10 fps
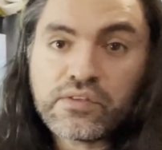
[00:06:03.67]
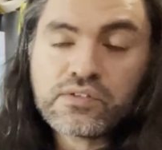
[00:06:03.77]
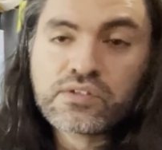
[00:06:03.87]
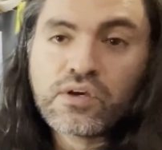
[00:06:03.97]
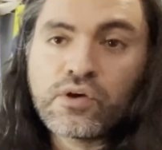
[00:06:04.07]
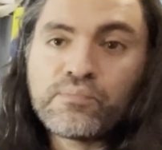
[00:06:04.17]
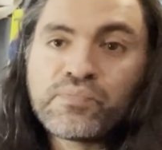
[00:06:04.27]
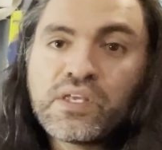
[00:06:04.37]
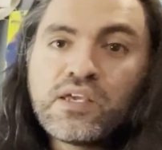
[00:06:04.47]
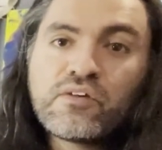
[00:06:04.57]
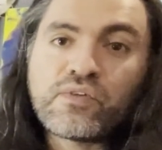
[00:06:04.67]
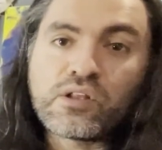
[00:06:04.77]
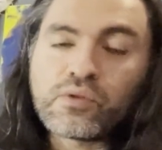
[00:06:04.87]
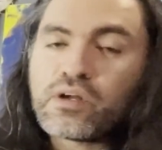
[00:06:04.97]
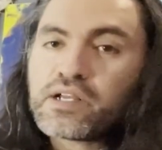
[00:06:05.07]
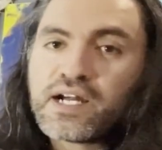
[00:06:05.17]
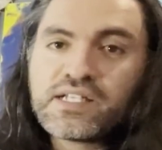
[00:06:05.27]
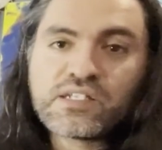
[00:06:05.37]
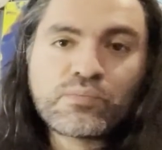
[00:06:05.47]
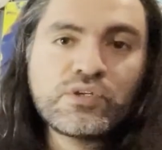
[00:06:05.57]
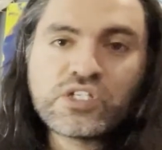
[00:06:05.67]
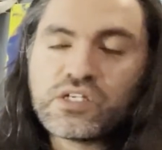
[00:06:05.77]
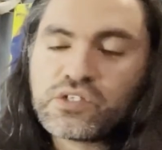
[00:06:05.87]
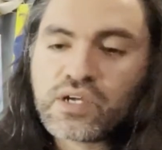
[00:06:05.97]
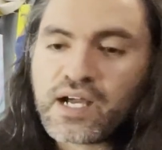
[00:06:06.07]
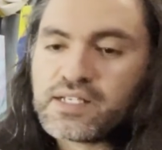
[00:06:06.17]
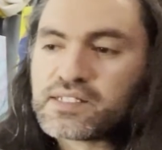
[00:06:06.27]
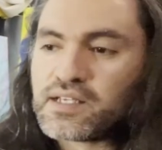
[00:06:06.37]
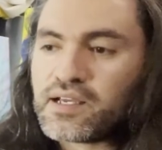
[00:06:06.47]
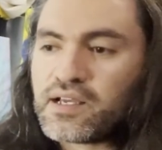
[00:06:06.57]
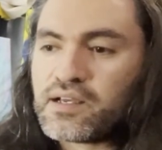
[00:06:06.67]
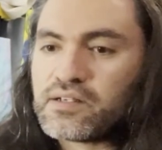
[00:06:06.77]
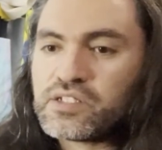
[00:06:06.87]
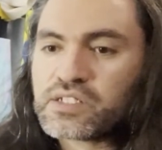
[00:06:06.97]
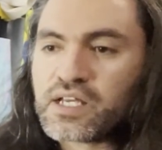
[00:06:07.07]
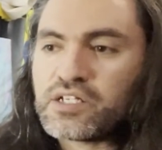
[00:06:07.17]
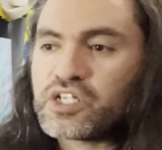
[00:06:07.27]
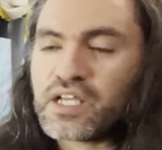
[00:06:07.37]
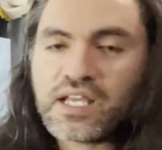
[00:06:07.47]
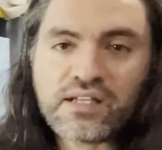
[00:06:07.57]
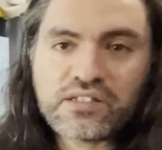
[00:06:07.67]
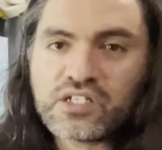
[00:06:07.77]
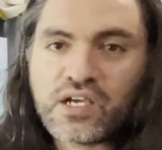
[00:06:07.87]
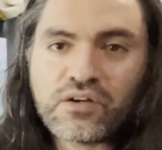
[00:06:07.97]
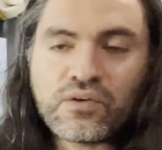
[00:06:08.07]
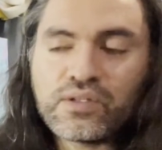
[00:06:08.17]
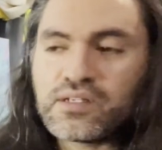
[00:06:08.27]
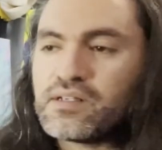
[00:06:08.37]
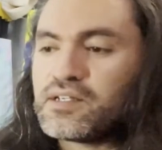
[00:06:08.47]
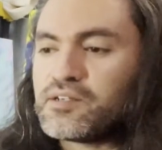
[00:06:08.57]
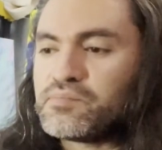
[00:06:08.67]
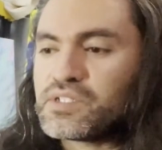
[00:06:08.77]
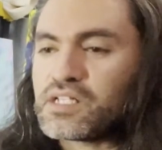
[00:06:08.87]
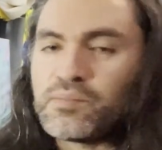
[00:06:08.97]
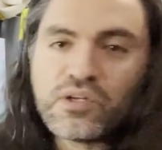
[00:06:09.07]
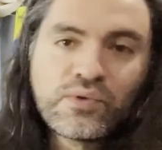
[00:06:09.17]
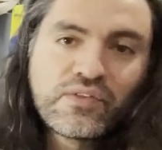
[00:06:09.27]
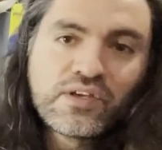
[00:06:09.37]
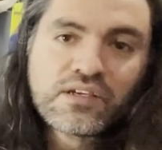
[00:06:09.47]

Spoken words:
So follow along, guys, and appreciate you guys just kind of checking out the channel, and just let me know what you think.